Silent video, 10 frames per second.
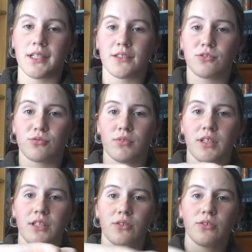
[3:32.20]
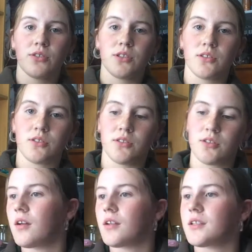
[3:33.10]
It's really good.
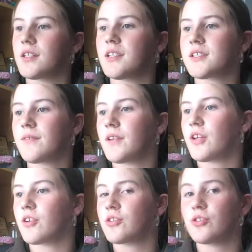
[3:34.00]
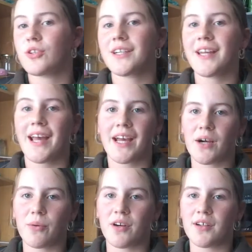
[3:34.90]
This video took an
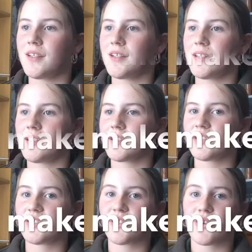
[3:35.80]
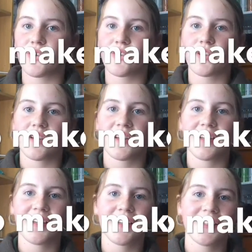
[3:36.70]
hour. So,
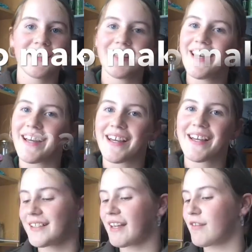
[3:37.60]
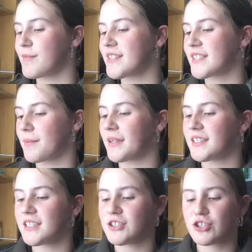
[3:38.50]
yeah gave me something
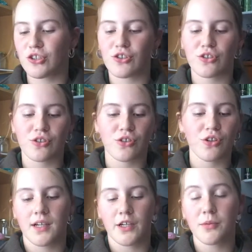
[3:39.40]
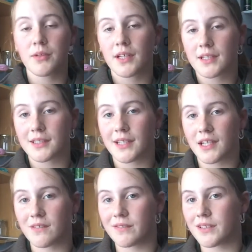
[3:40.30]
to do. I hope you like the
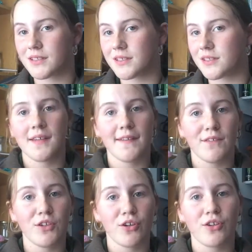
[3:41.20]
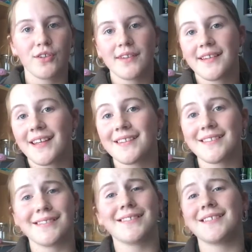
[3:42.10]
outfits. If you don't,
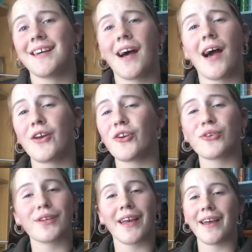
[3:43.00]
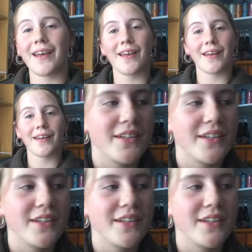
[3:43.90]
then I don't care.